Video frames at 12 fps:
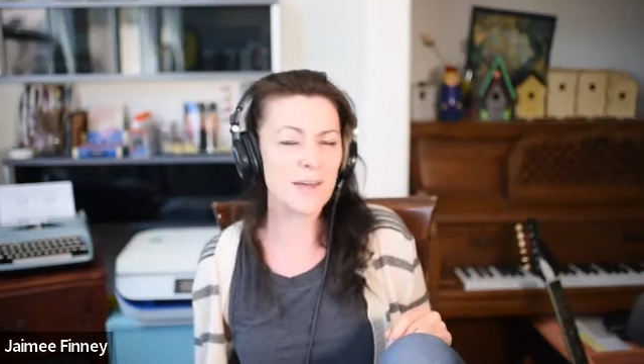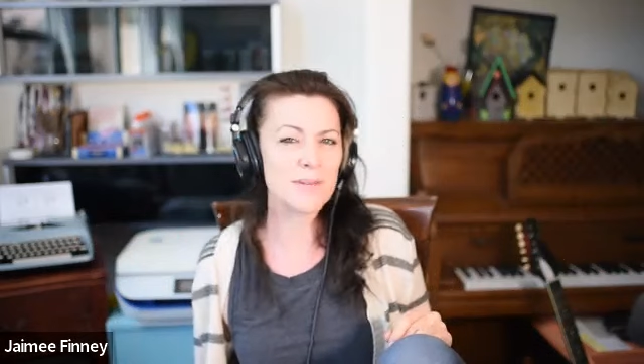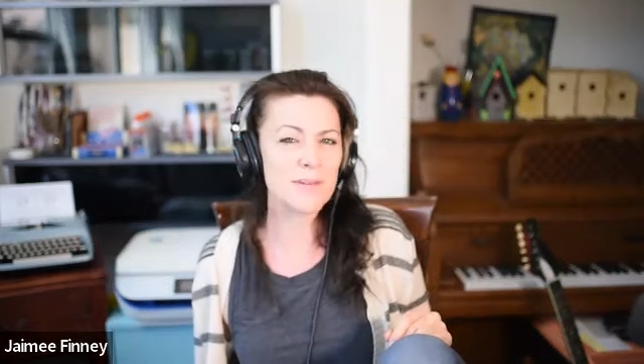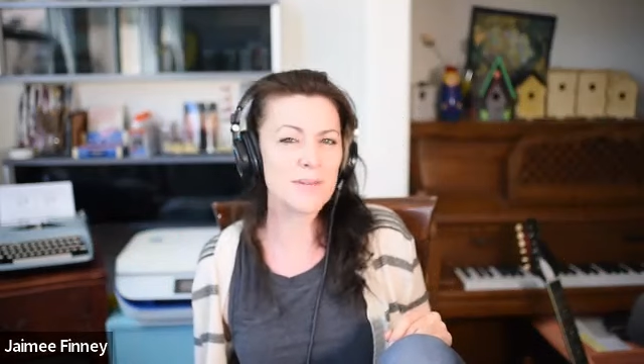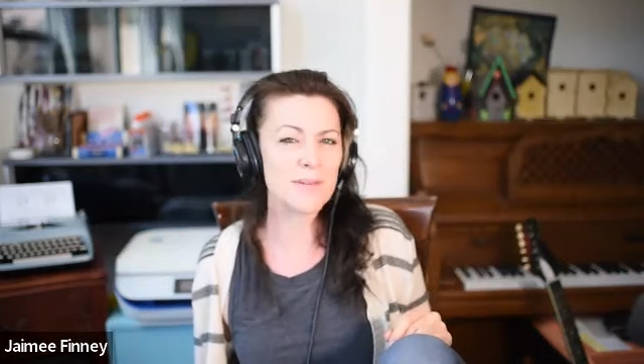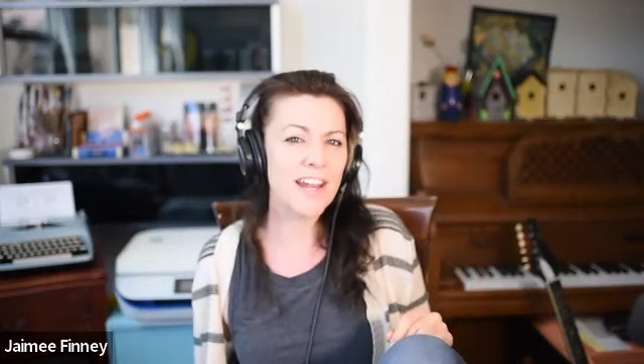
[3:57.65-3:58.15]
And it
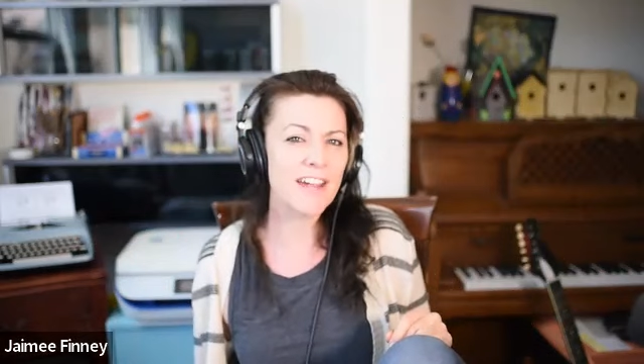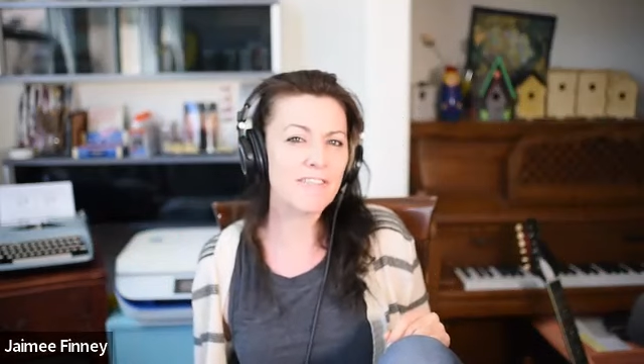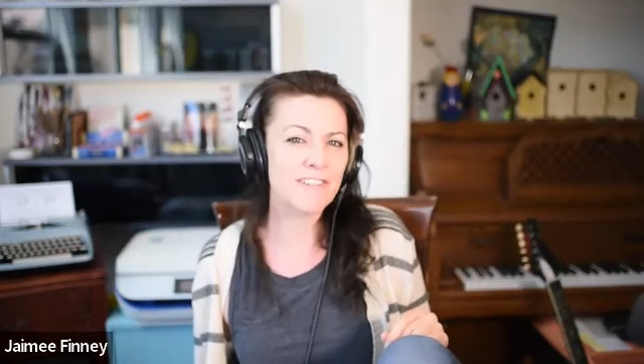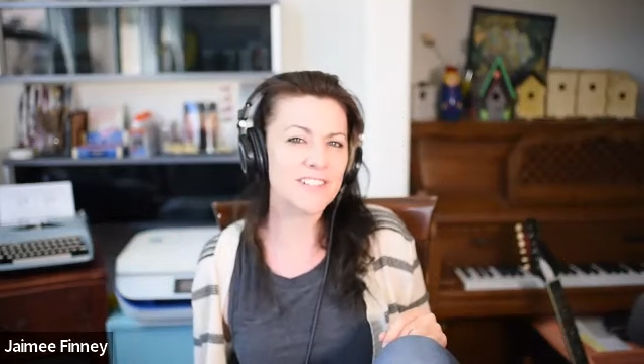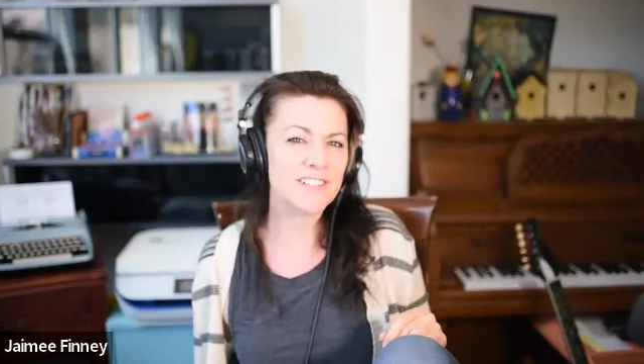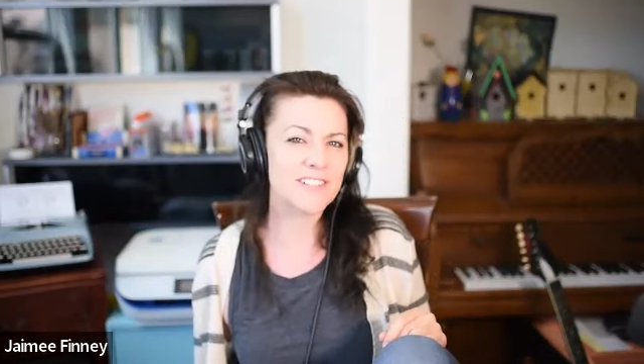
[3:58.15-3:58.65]
was fun at
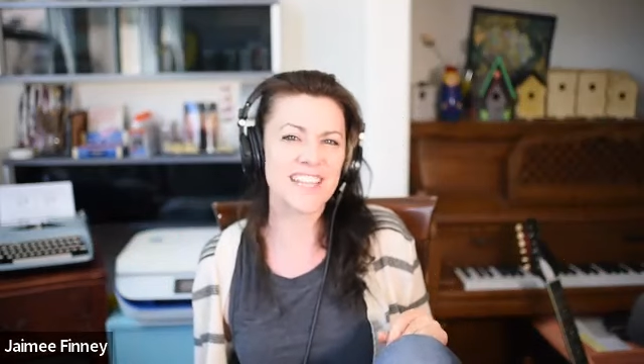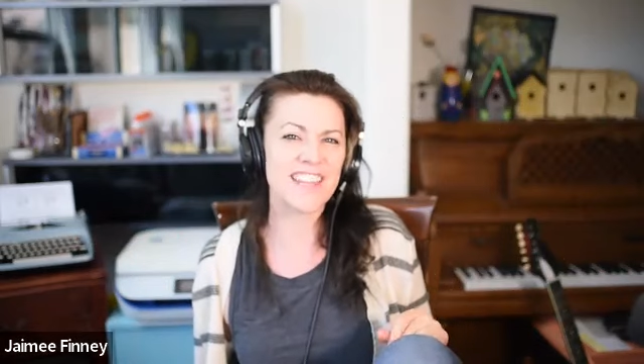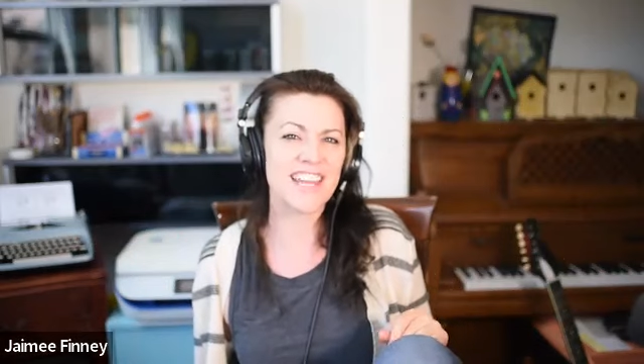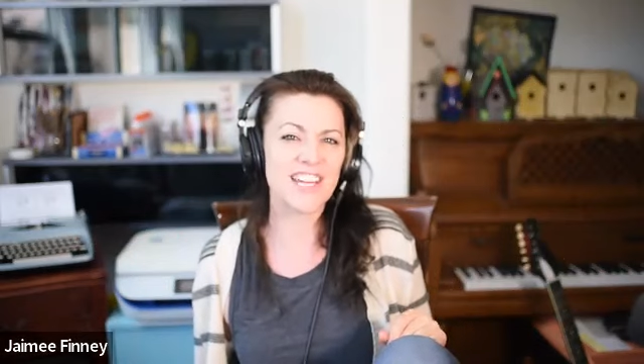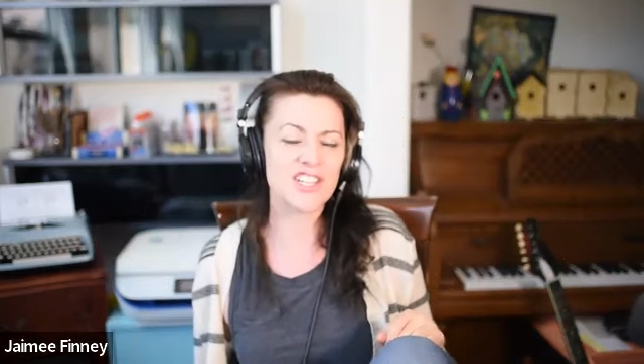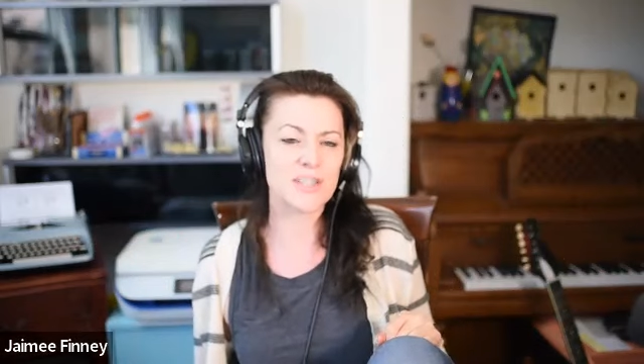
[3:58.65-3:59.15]
first. And
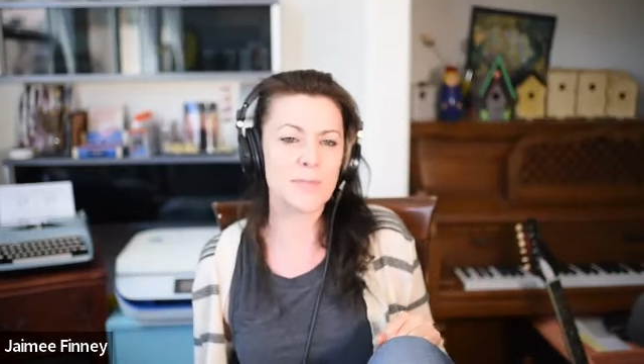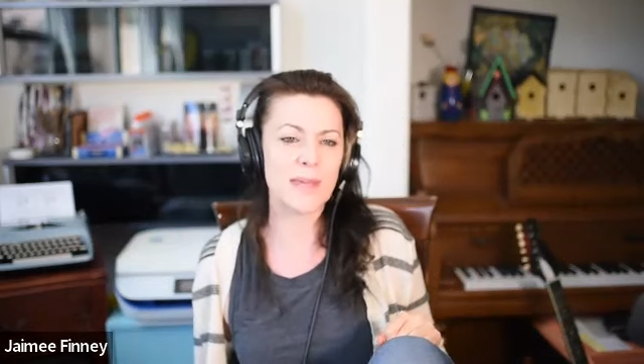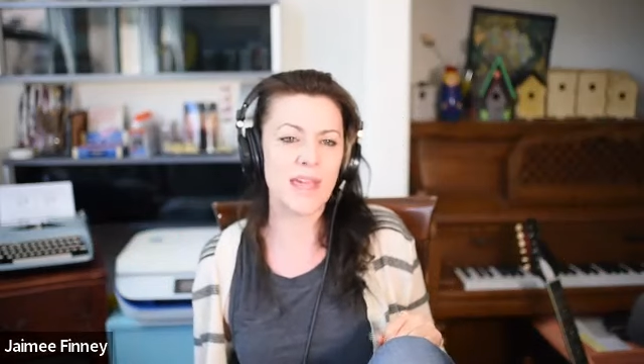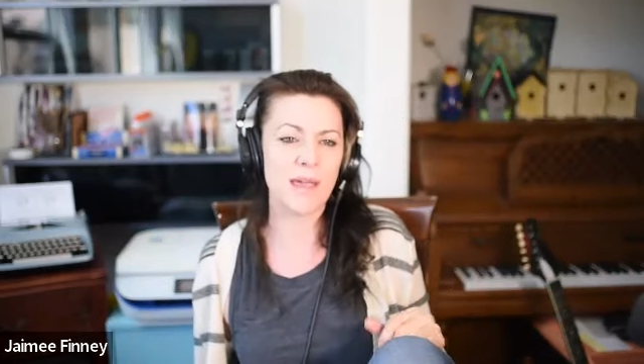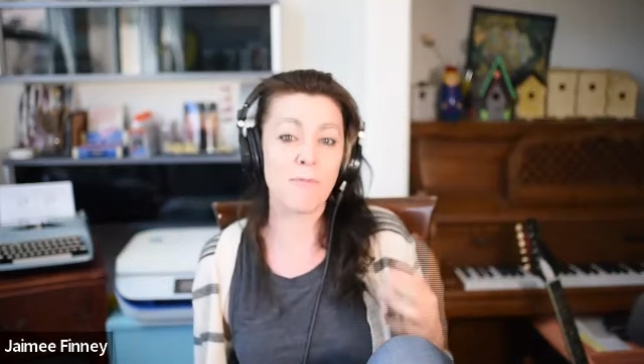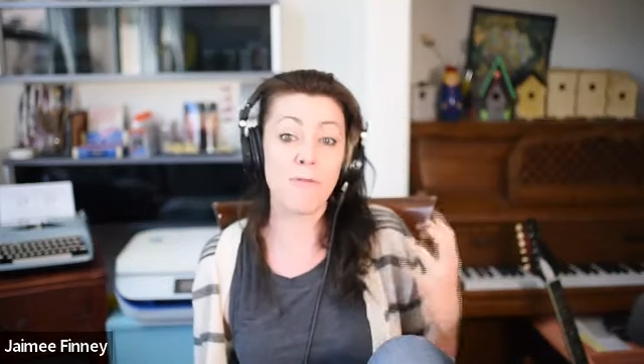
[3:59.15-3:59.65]
then it just
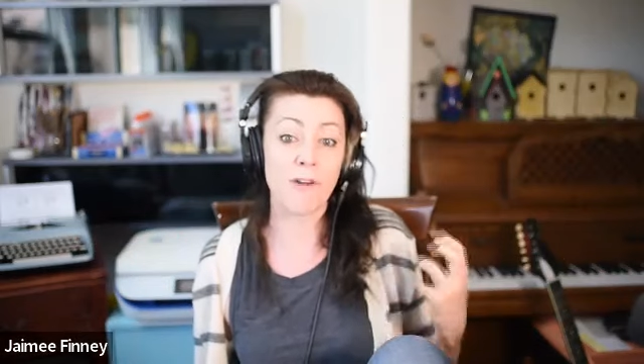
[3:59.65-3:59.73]
became